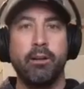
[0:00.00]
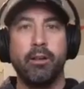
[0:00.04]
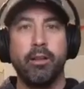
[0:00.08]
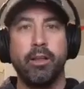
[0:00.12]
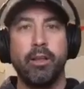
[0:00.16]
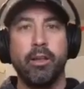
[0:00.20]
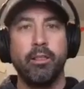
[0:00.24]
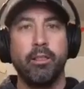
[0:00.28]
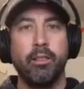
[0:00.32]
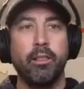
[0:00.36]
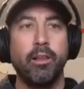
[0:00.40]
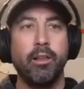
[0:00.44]

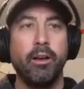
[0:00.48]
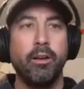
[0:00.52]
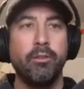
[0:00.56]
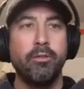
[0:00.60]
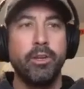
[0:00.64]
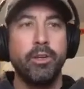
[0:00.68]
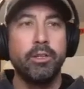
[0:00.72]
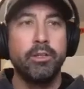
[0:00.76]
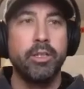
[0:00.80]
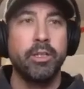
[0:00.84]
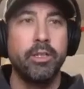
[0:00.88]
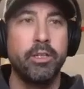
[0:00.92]
I love
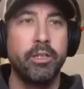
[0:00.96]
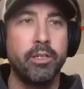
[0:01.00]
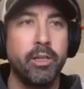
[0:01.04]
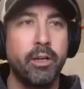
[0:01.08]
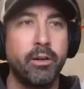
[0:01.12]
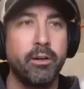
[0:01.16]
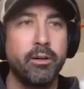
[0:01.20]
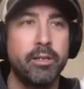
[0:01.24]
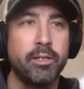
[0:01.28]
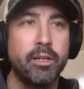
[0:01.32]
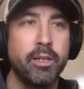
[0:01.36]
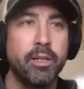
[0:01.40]
using
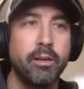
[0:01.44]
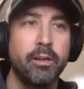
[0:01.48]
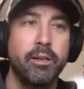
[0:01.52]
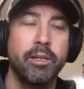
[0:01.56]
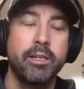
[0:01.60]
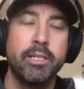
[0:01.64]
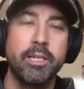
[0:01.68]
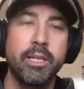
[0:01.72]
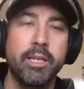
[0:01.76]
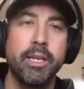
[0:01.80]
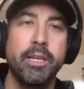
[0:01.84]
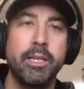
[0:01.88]
ShareASale.
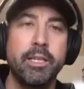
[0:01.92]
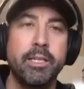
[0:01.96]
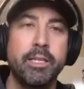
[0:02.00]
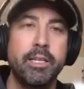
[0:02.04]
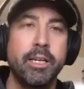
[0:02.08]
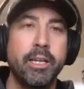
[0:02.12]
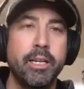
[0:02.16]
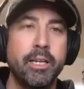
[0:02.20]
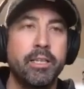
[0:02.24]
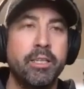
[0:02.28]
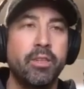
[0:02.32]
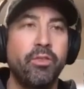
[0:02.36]
It's
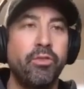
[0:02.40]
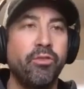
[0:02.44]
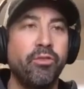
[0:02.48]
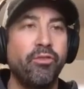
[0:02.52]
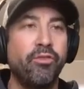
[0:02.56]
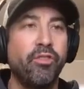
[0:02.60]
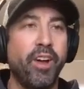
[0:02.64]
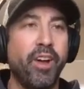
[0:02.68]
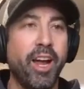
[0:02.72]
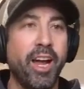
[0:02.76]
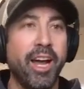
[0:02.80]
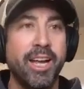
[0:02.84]
easy, it's
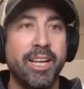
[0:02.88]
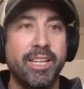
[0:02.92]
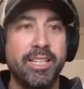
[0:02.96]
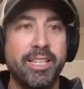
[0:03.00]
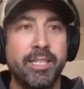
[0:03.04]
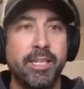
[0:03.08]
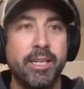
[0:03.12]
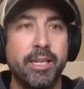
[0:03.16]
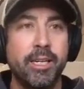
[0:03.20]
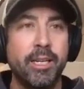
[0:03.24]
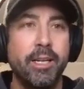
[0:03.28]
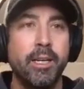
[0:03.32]

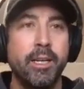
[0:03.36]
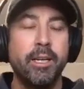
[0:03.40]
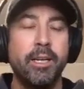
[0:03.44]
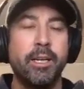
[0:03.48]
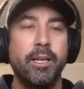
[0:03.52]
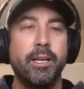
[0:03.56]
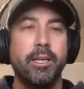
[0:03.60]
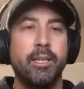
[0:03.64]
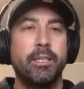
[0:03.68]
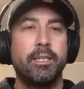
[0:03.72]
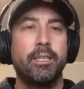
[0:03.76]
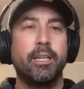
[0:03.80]
fast
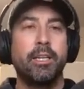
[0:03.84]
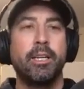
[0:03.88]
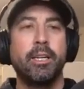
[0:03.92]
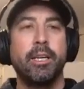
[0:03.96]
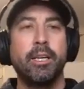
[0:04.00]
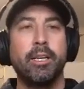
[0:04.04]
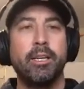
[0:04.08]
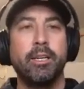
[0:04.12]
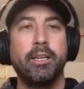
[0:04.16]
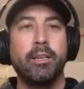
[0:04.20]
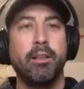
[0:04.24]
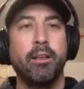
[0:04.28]
to
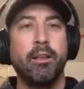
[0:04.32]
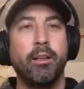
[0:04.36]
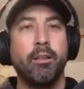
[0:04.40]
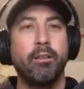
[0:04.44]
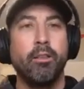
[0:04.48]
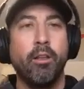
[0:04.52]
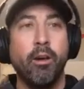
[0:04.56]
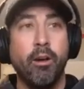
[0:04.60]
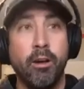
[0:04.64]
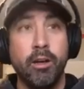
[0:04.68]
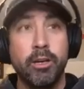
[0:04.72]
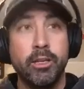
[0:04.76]
get
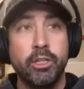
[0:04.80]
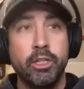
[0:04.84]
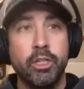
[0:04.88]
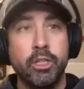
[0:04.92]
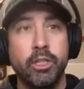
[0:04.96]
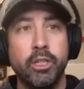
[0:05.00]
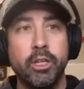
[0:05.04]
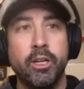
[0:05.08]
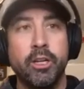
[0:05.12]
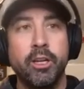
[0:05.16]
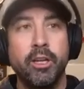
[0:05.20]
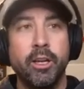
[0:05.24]

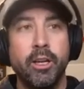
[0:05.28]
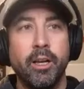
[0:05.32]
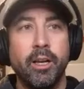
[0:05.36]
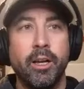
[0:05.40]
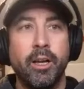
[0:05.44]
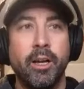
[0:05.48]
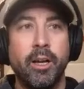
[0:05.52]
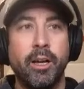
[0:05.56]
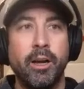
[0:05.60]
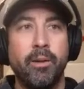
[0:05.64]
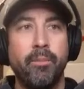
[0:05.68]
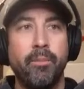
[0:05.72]
launched.
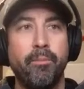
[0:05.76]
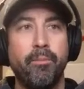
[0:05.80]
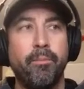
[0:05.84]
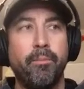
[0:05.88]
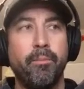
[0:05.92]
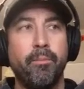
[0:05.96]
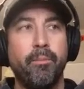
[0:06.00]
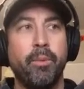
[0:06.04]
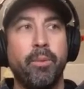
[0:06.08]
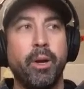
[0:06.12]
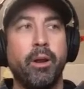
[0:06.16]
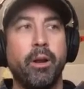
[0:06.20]

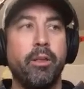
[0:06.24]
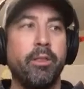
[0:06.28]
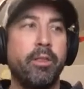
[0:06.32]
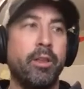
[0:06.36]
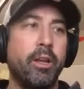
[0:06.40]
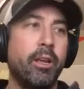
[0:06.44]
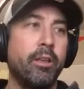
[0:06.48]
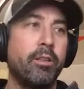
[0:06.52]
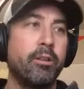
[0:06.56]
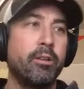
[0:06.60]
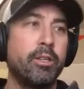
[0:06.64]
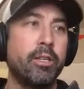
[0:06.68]
But on
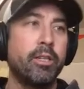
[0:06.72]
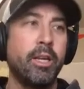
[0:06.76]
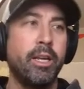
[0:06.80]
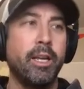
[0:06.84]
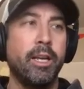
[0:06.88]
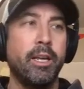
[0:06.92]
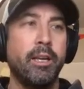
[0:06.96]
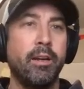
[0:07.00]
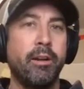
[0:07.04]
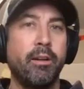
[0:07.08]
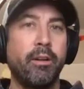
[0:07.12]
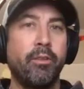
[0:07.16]
the other
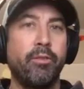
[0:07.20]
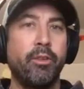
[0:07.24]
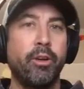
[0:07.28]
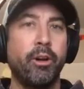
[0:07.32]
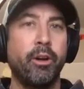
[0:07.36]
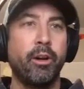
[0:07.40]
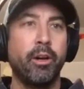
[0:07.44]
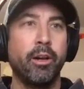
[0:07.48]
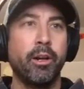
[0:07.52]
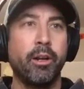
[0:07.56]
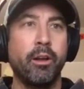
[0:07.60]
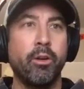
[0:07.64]
end, if
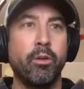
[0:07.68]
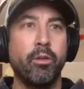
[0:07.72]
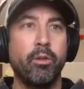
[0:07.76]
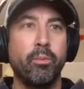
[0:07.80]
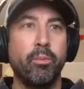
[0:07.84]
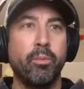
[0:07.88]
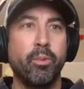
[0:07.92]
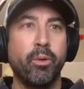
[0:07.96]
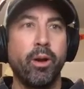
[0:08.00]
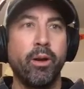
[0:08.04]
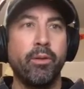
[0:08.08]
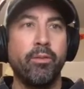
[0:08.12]
you're going to go the
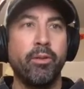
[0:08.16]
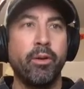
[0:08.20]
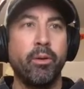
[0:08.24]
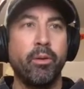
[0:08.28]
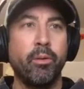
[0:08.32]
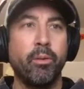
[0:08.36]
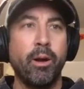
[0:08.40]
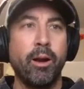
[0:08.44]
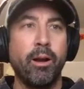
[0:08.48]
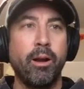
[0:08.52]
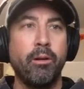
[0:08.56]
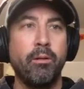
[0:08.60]
private
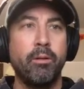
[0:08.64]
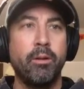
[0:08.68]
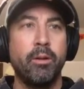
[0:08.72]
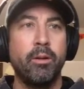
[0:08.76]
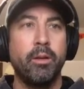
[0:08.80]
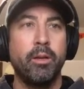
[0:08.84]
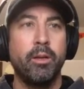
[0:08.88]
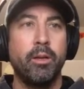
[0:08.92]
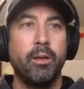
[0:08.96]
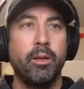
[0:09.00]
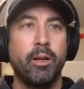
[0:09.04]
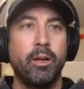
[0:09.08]
route,
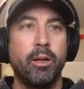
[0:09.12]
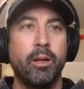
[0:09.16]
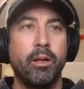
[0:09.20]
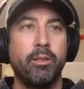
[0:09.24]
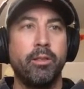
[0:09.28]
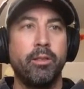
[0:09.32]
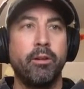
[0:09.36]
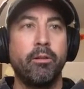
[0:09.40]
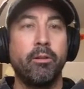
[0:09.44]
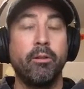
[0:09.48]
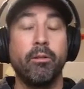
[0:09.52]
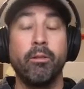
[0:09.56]

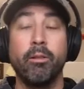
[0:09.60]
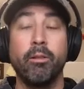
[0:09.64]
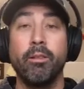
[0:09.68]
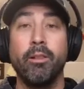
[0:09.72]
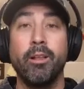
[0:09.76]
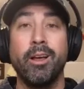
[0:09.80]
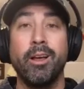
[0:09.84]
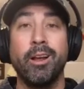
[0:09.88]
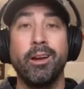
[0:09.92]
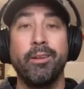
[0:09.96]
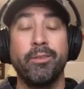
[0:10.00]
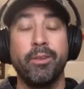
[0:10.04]
there are a
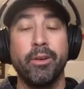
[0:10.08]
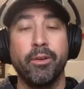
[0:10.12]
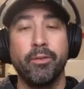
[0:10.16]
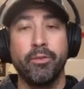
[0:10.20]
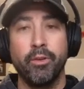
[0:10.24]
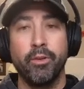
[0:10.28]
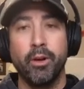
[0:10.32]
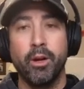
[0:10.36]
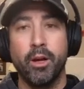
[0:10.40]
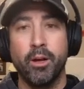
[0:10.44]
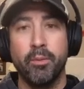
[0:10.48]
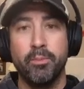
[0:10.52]
lot of
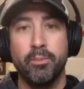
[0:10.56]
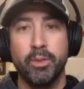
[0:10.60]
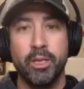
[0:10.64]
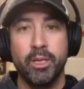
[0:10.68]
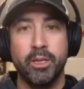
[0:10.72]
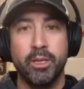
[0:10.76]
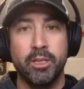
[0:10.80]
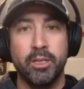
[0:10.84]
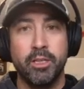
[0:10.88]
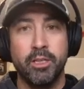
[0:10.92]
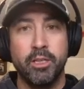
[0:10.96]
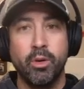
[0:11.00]
different
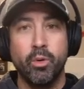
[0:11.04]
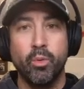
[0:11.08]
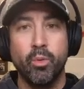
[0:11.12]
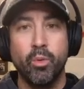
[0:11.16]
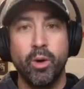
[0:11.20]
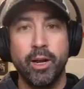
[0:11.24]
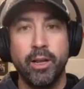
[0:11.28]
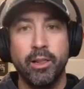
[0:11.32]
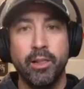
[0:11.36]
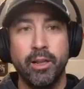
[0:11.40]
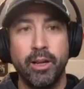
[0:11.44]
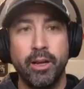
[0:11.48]
options to
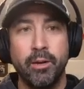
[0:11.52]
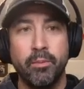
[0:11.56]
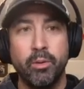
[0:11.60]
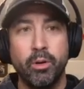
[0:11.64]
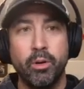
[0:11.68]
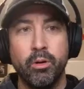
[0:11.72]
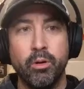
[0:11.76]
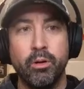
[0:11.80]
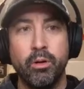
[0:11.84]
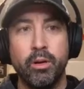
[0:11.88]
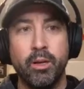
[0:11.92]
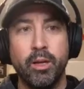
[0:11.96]
white
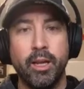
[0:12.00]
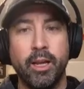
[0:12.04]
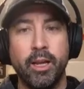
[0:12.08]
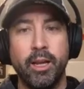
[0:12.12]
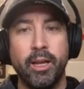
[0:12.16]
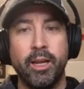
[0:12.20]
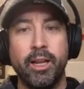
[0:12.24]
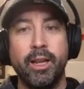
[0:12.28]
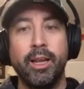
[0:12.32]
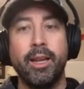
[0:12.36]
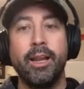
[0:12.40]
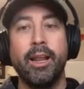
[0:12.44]
label
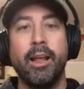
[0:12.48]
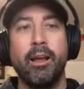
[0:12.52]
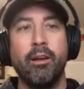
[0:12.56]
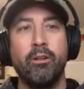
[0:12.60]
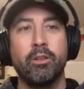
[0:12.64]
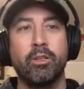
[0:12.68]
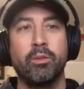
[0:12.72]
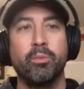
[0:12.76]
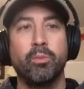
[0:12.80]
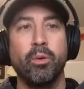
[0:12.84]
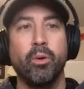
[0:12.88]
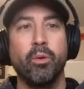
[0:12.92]
an
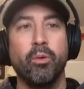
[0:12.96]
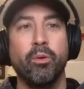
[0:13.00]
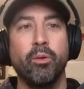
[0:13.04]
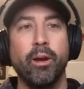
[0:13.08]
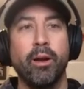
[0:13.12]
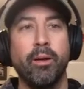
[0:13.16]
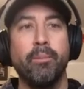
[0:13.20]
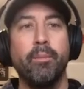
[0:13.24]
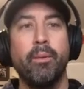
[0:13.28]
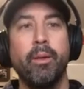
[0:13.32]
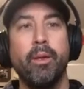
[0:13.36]
in-house program.